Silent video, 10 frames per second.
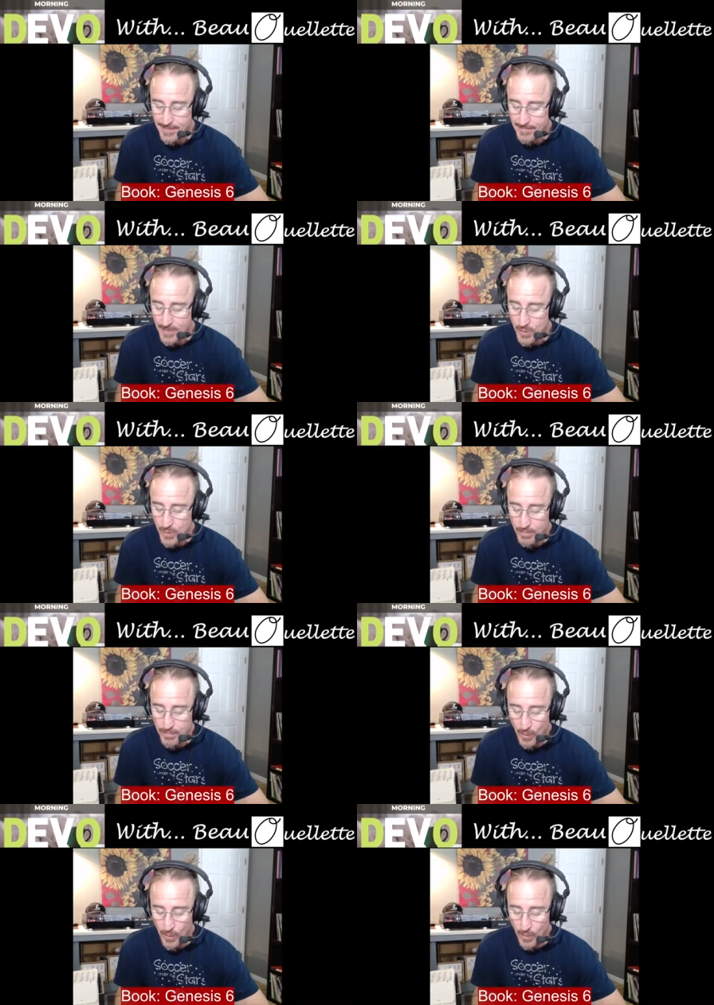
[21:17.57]
who
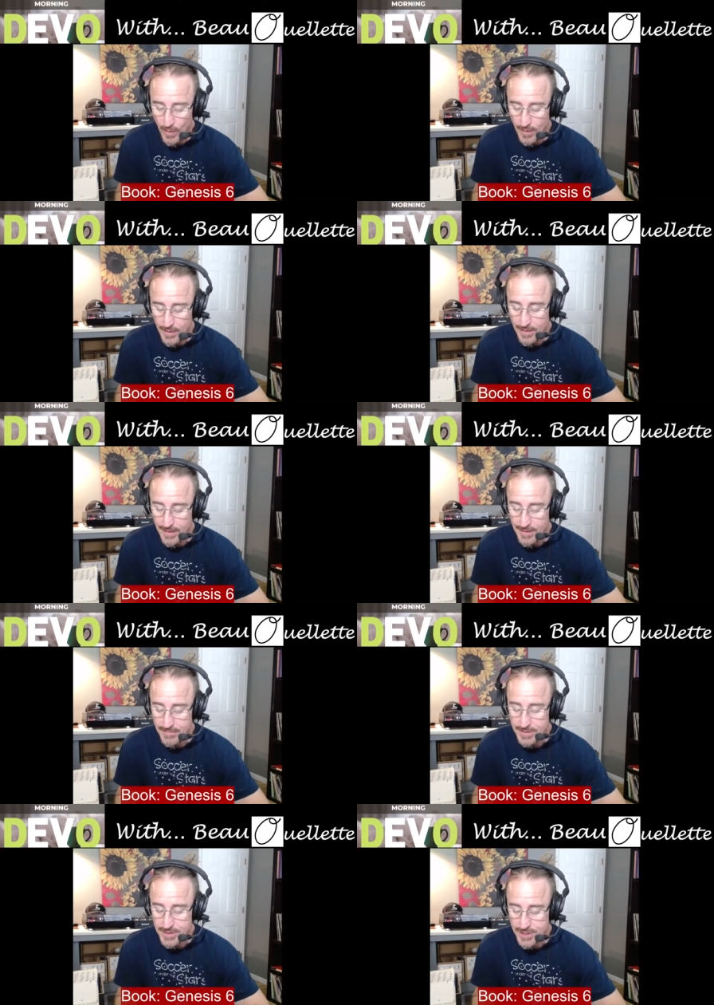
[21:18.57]
bore
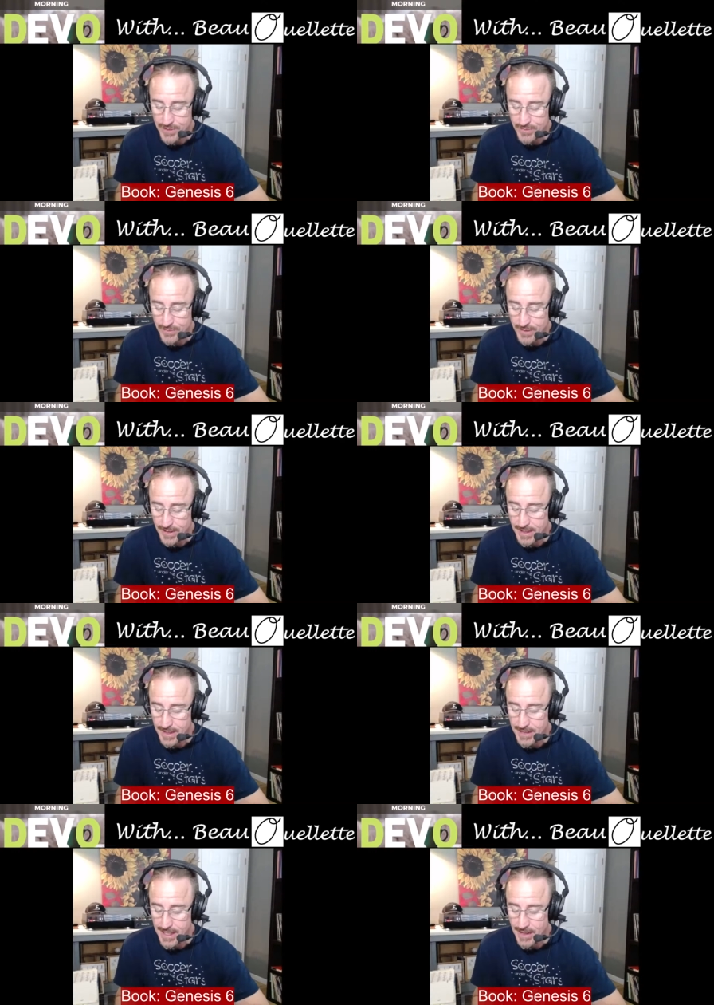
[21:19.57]
them children,
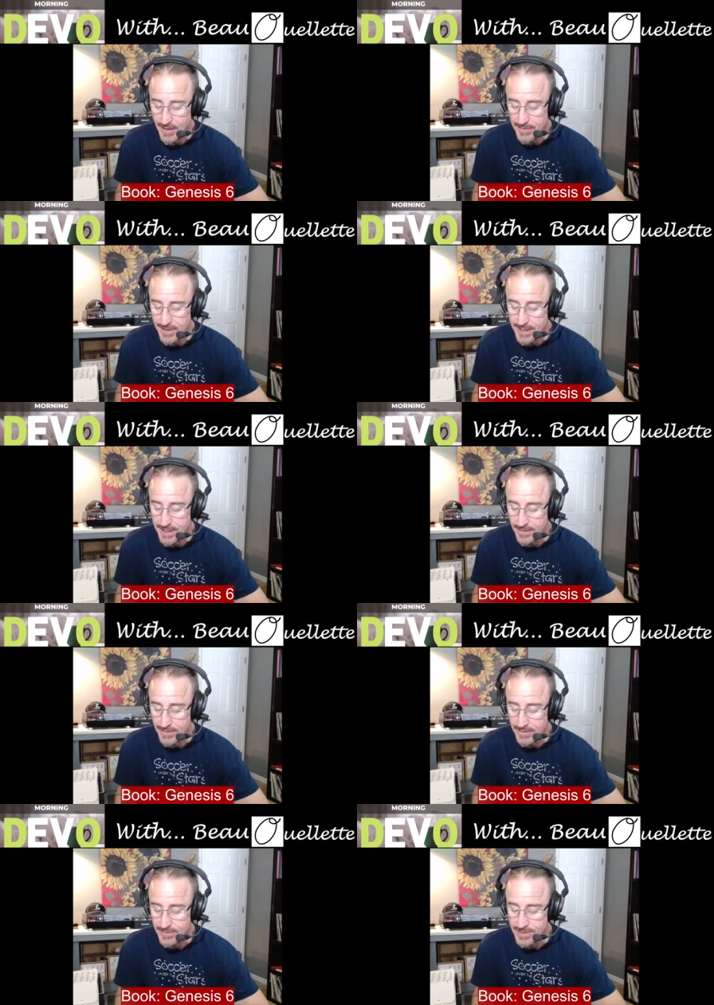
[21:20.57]
and they are the
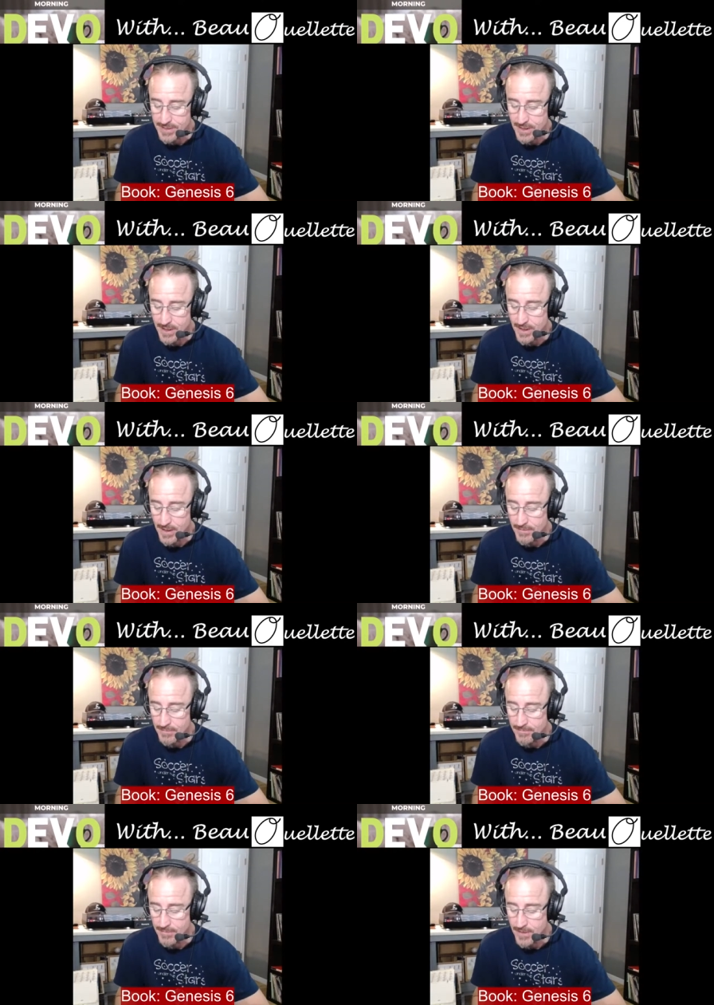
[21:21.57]
heroes
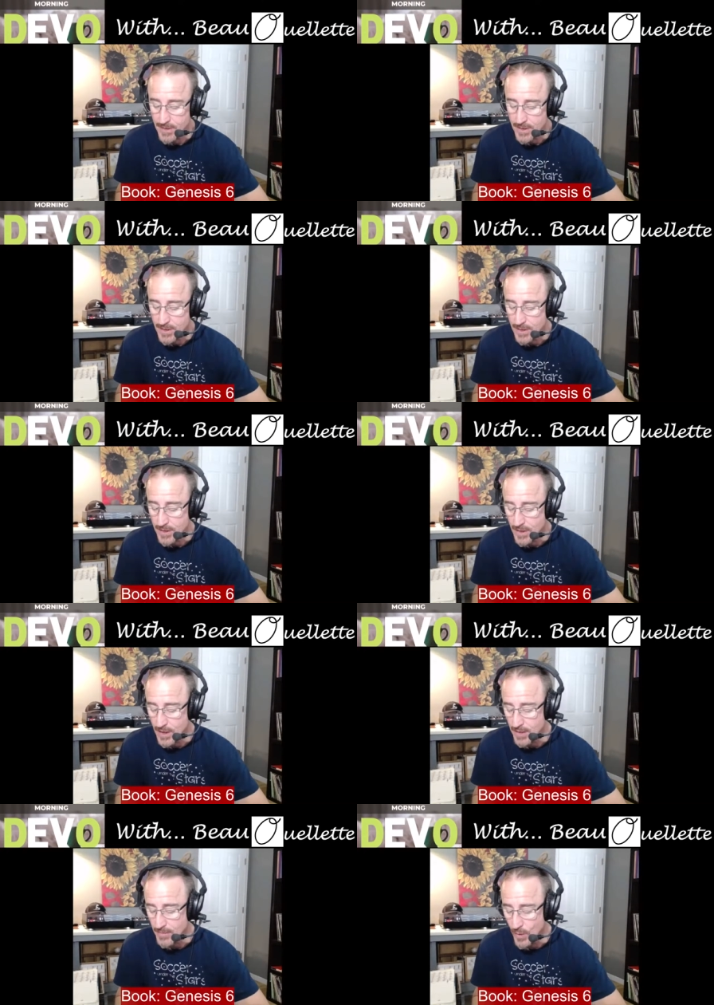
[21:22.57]
of
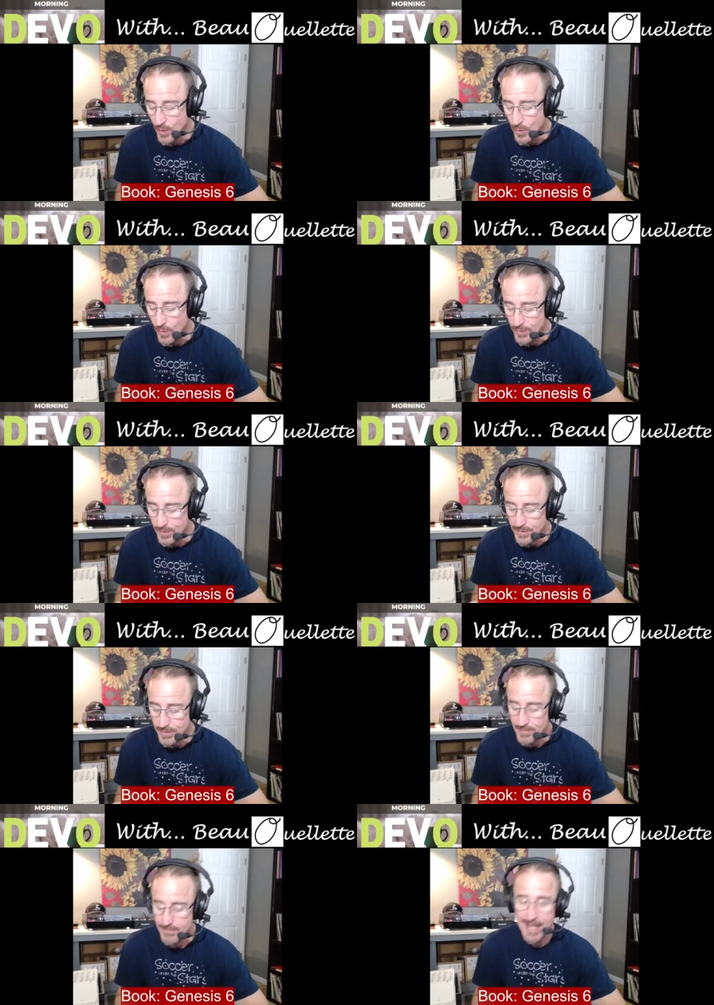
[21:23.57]
um, old,
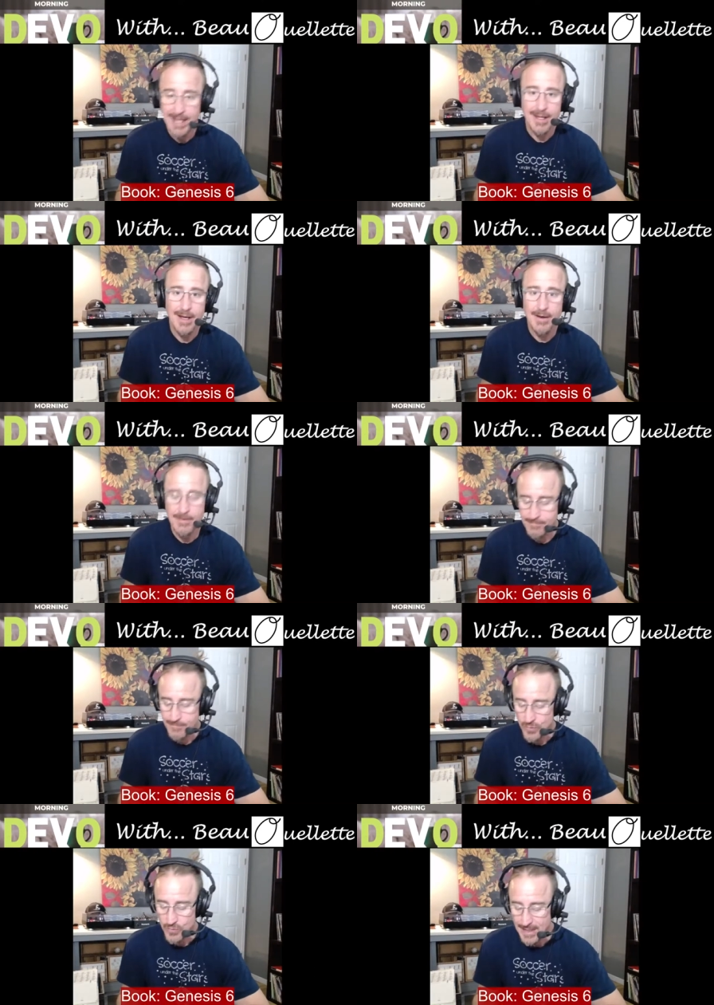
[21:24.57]
the men of
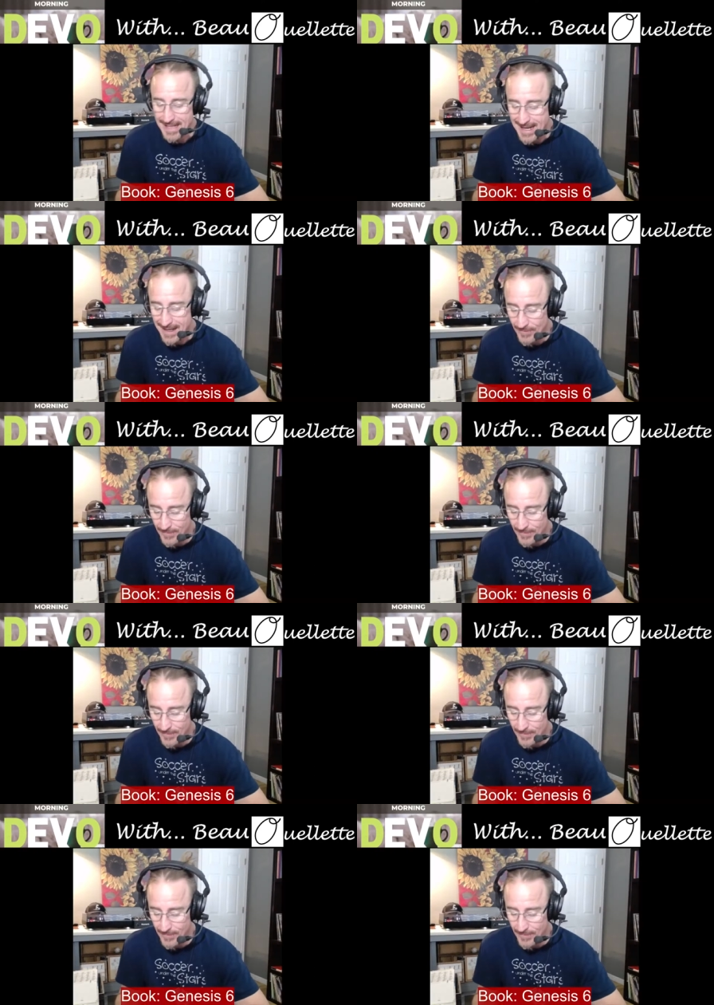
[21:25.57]
renown.